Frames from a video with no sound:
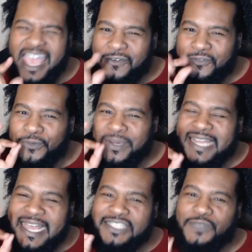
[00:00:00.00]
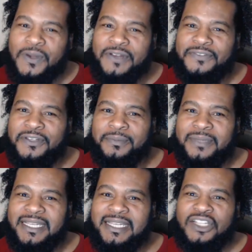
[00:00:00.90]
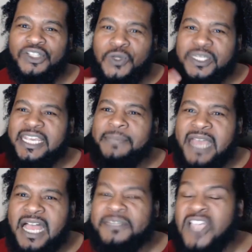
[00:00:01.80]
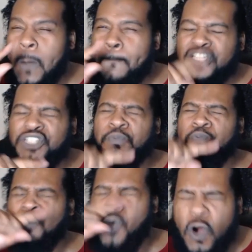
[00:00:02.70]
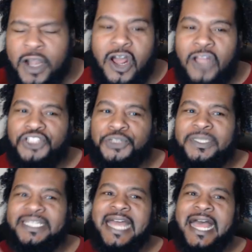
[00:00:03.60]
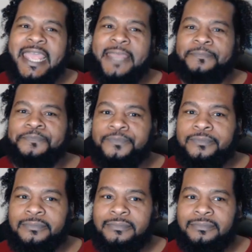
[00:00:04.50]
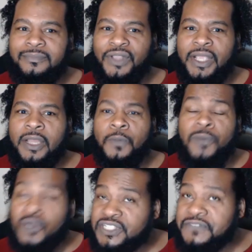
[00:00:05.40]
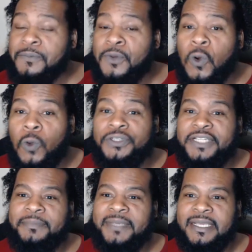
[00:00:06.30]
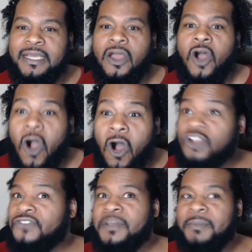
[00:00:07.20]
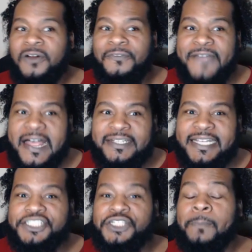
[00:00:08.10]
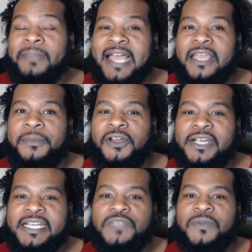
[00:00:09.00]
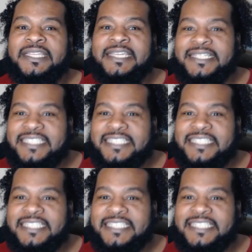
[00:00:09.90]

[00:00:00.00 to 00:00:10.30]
Every last one of them. Those Imams are much more knowledgeable than I am. Most of them are older than me. All of them are foundational black Americans with the